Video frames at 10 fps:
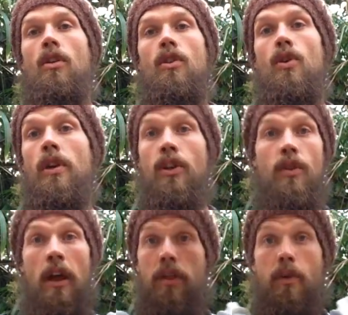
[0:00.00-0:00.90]
You can do
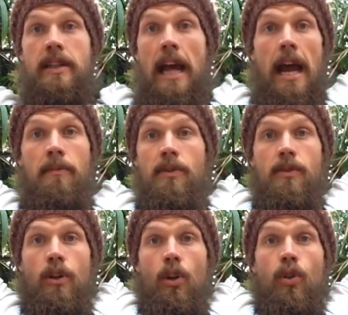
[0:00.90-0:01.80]
that 3 times.
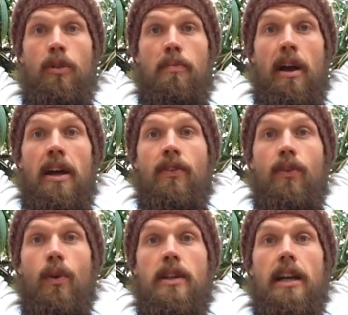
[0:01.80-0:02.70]
You can hold the breath,
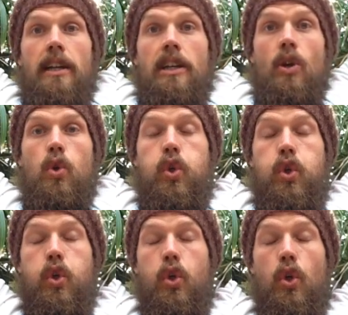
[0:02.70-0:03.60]
squeeze, exhale,
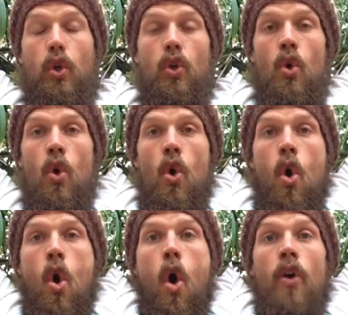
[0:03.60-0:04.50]

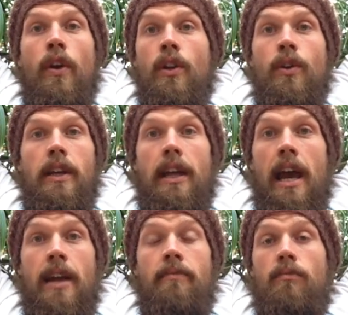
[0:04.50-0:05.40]
or you can do it
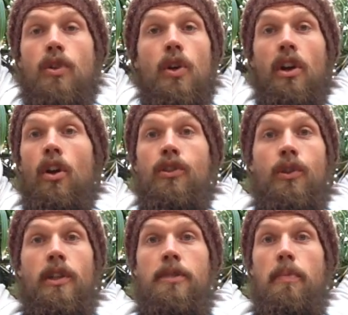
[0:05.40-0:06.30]
again. You can
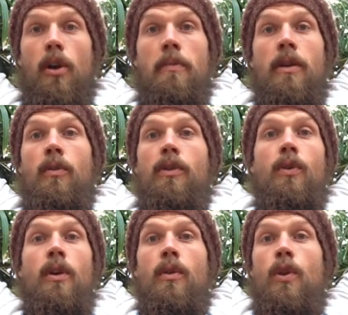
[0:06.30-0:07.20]
also experiment with
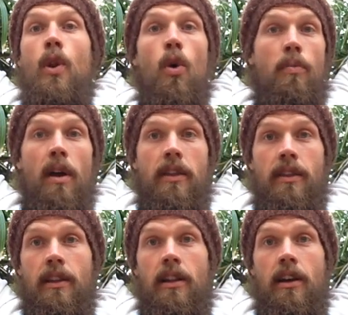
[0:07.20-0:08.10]
doing it with no breath
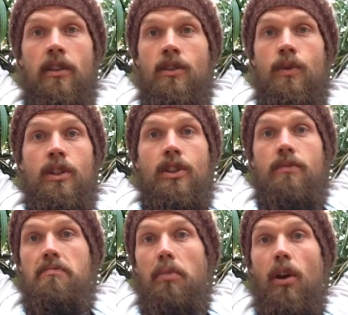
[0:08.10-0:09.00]
in the lungs,
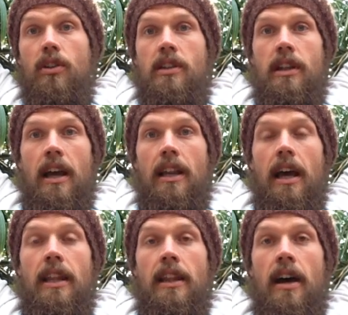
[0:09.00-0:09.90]
which personally
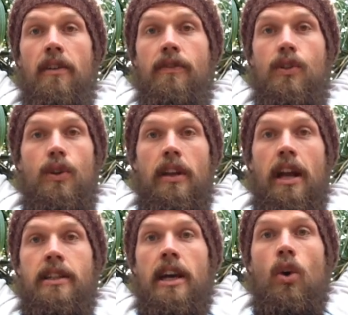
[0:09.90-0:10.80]
I love. So you can
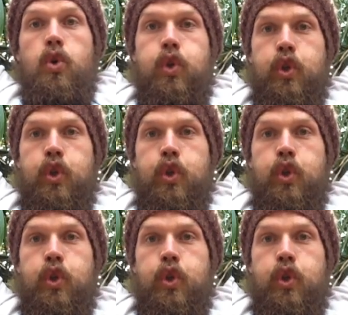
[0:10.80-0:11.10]
exhale